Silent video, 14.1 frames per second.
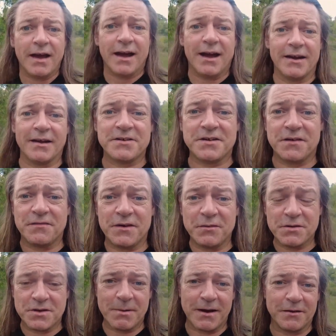And as I've
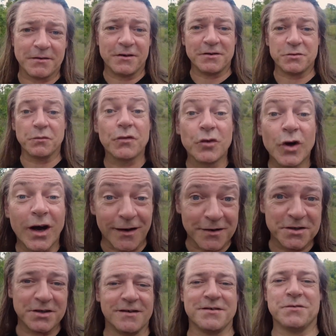noticed about Nigel
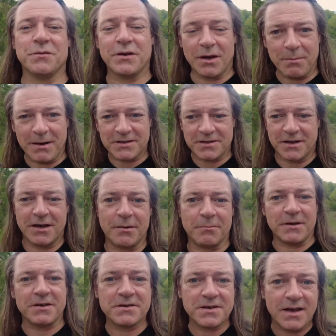Farage, I'm going to get back to him,
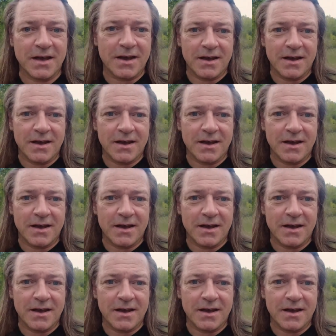is